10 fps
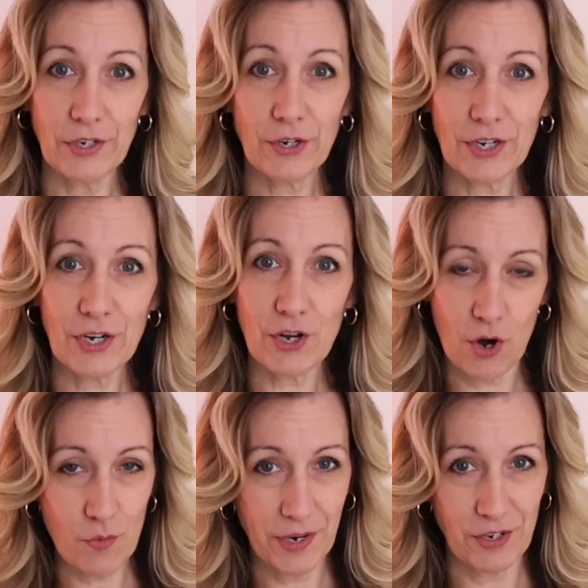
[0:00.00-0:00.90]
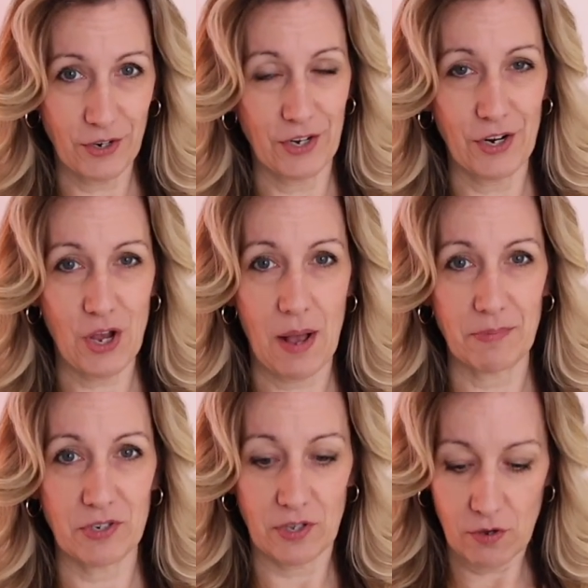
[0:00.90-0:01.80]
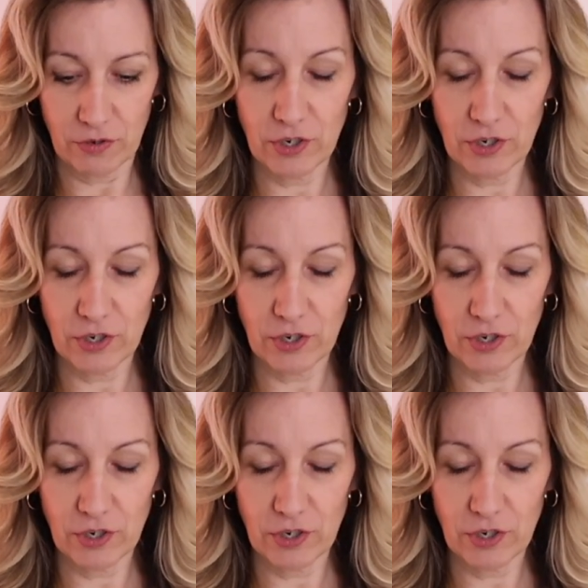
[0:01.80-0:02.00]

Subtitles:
you're going to know when you're going to accomplish the goal.